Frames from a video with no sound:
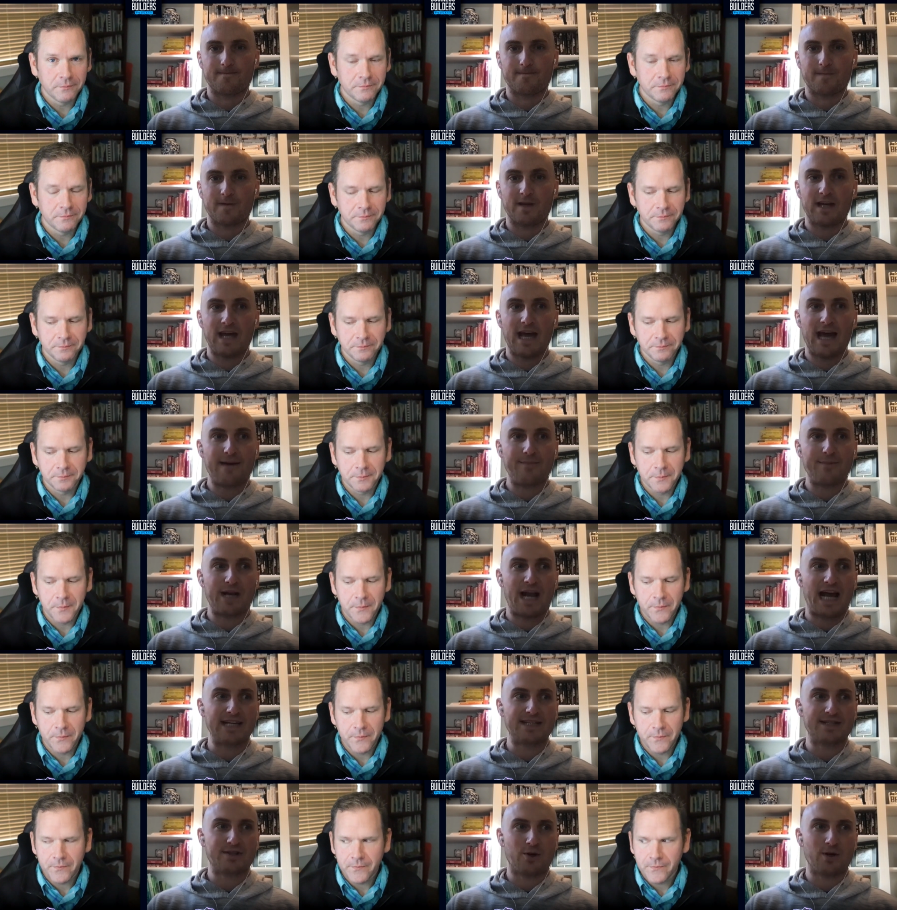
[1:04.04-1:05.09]
Speaker 1: Yeah, I mean,
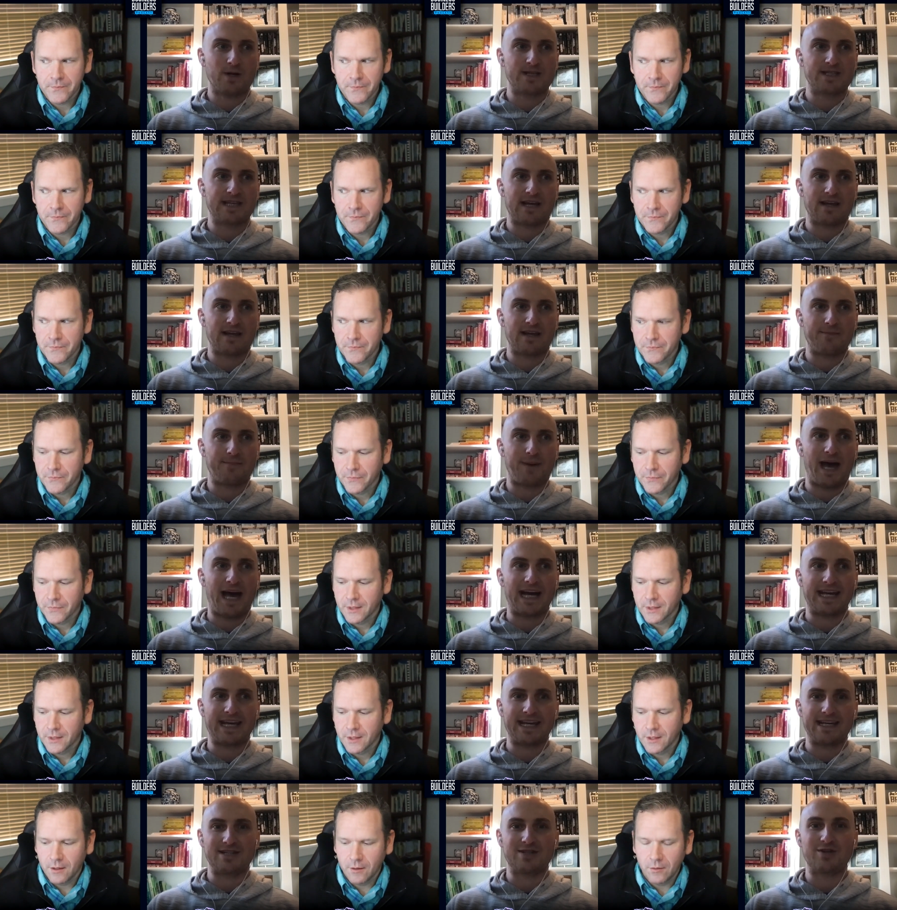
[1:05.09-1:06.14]
I started selling
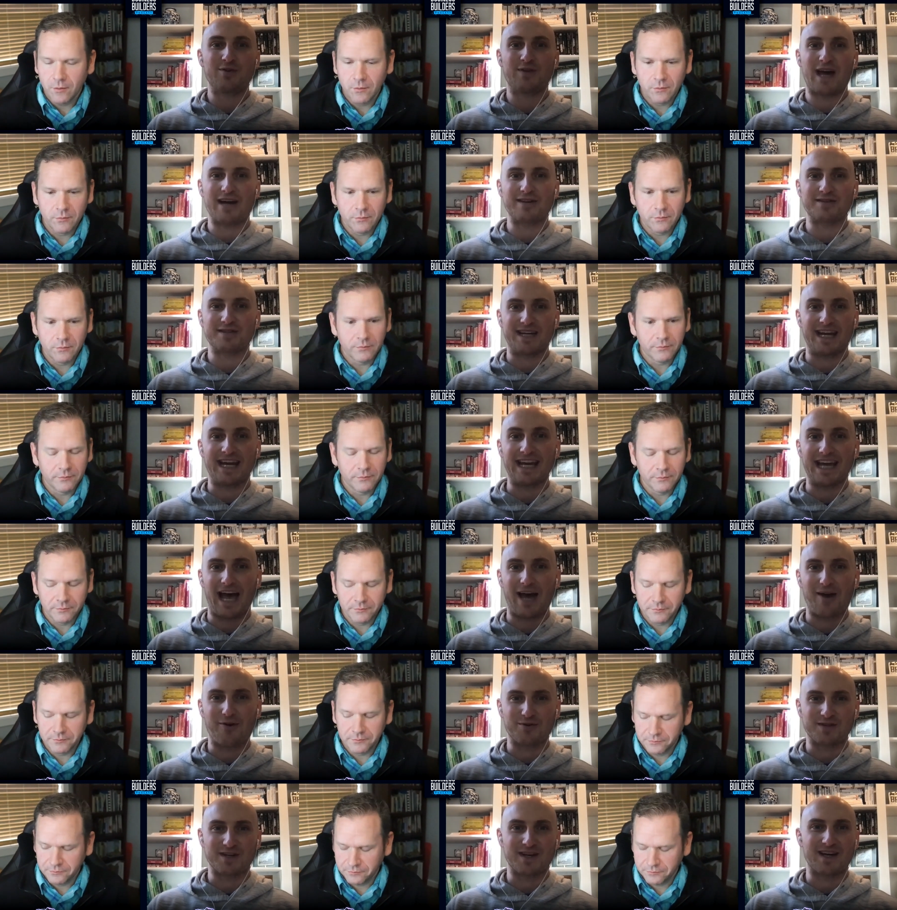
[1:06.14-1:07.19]
back in 2008.
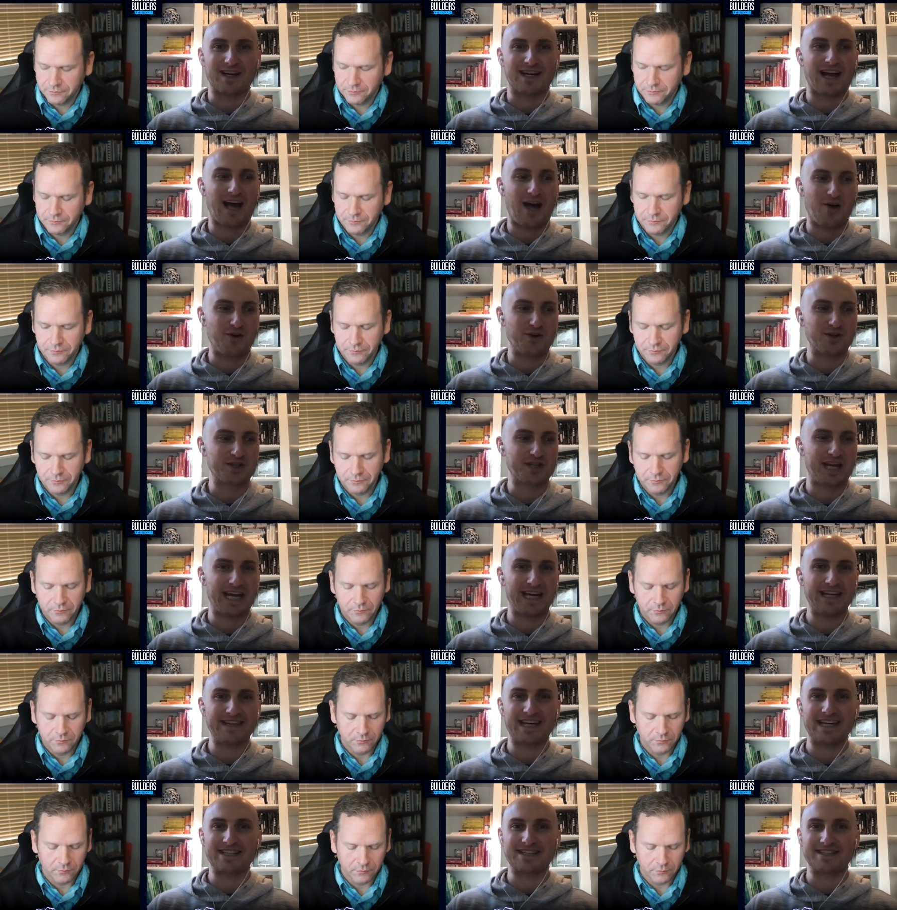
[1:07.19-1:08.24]
I was a college
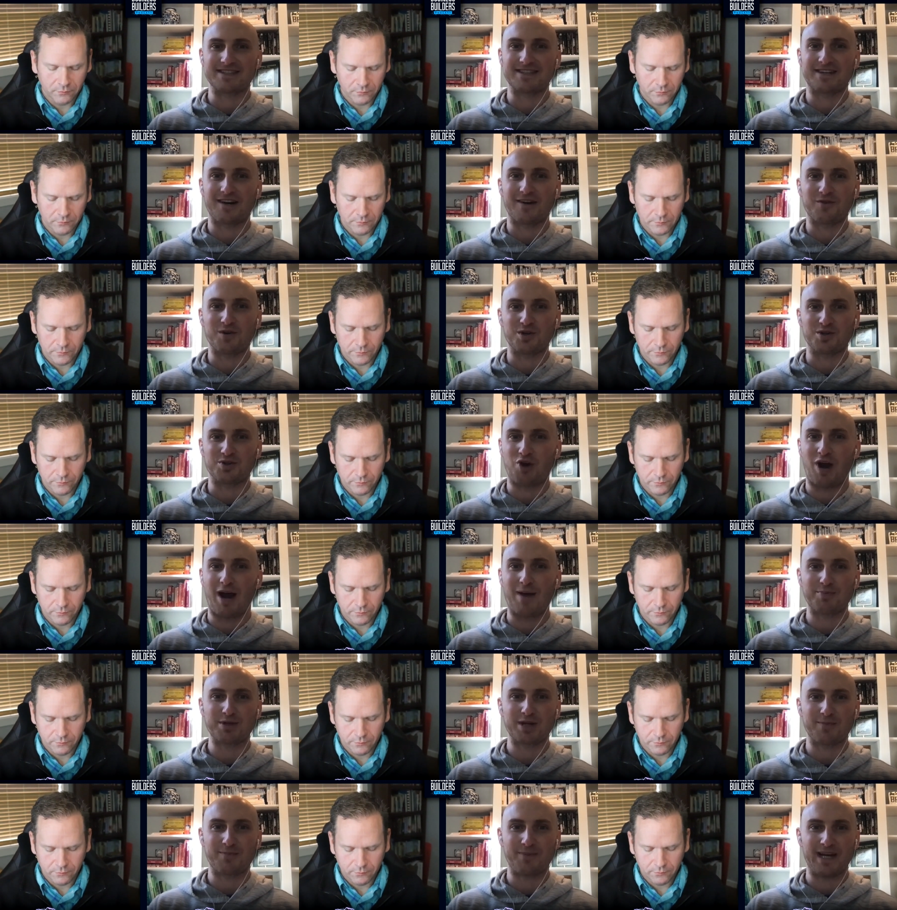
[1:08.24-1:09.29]
kid that discovered
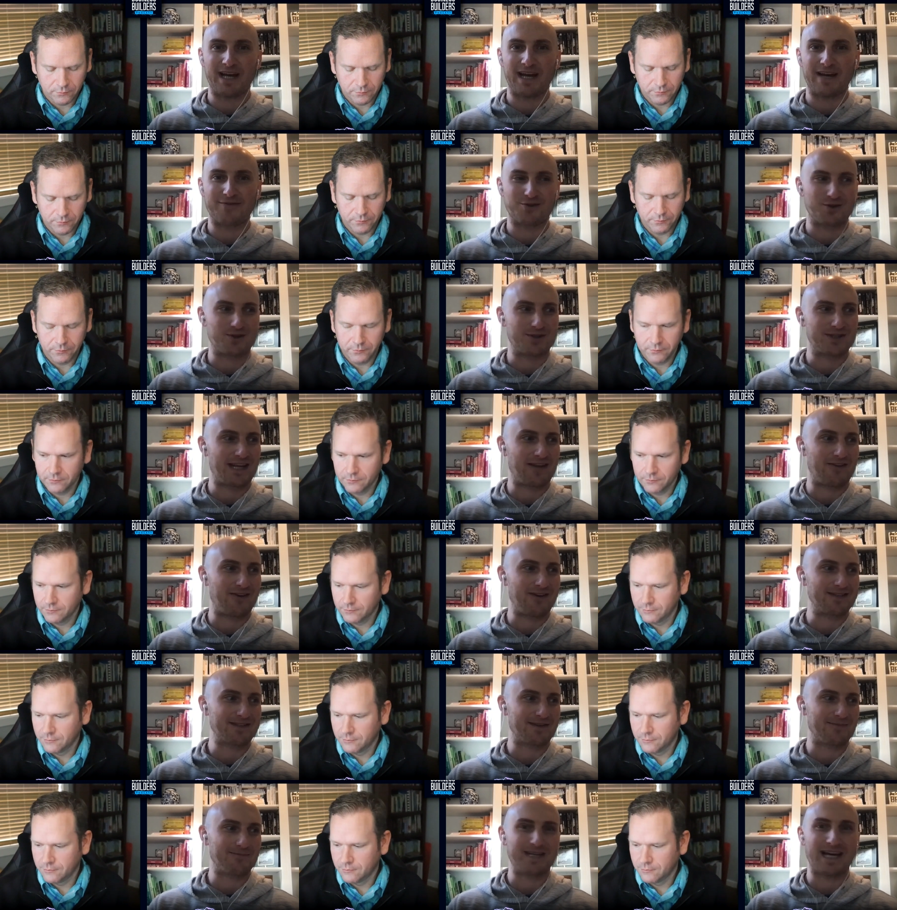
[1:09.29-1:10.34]
drop shipping after
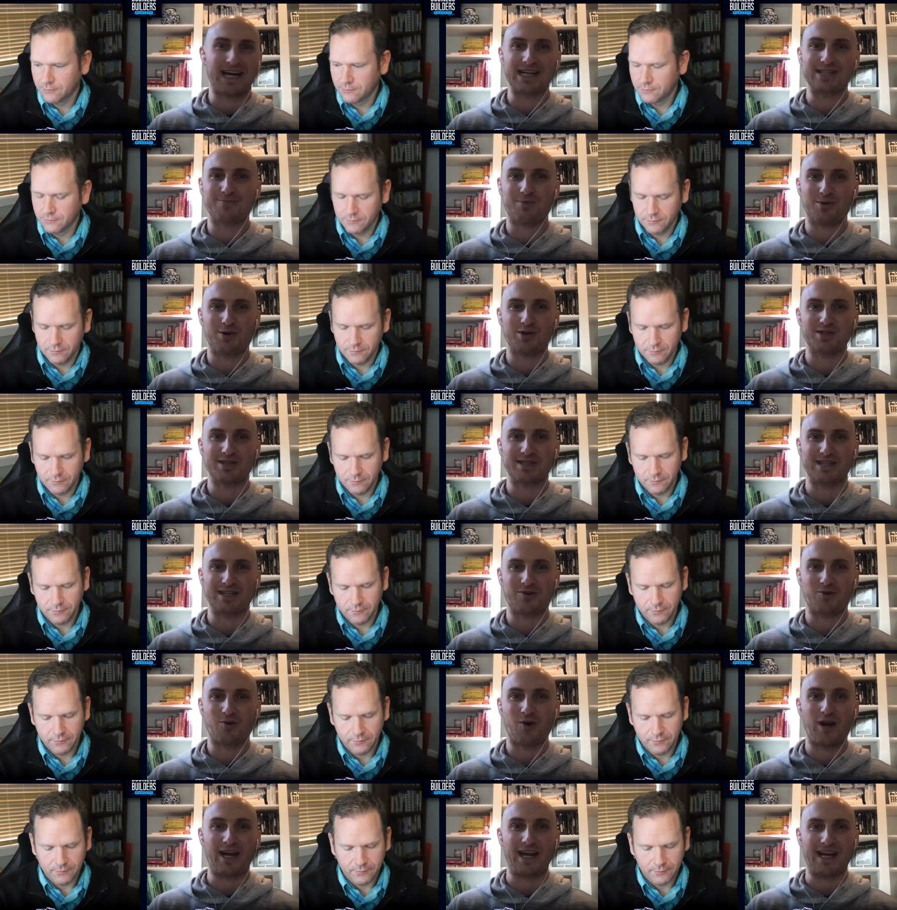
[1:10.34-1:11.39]
selling some textbooks
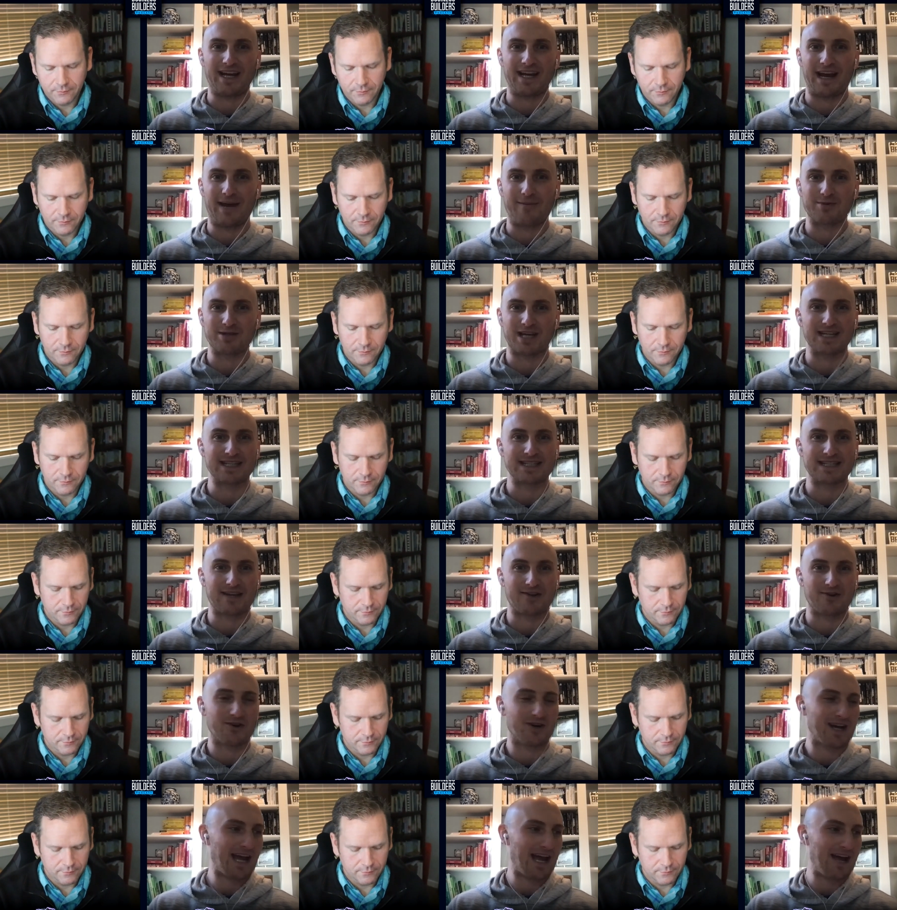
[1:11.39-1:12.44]
and creating an Amazon
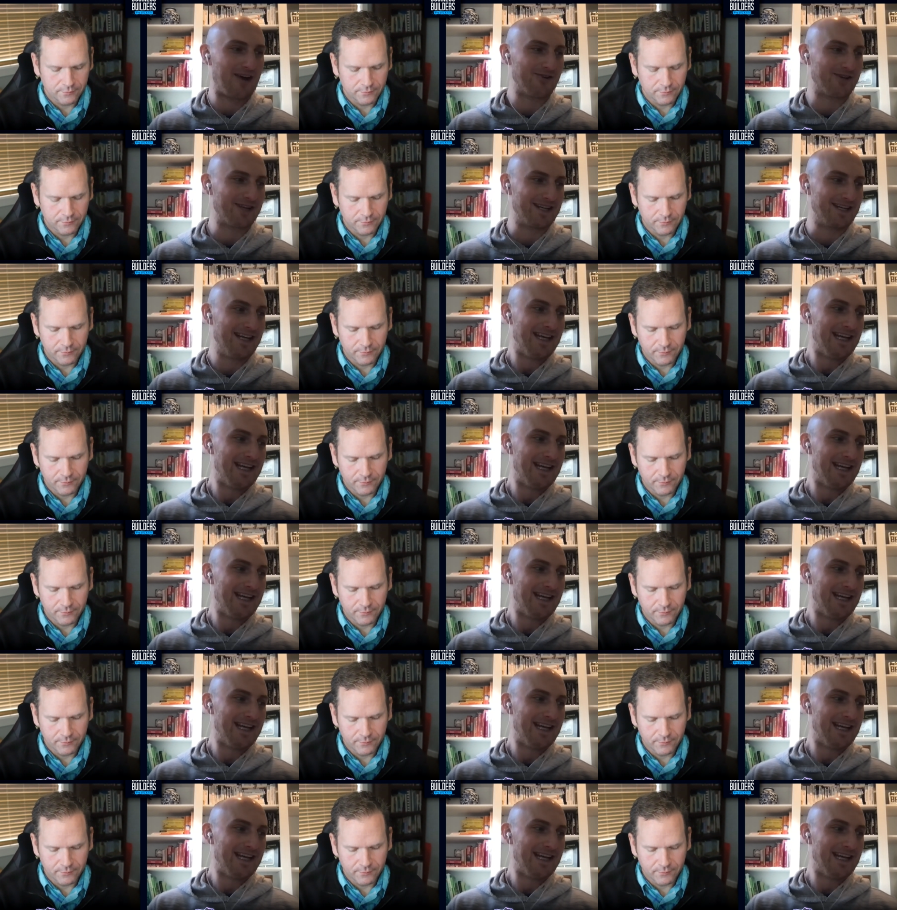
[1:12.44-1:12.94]
seller account. And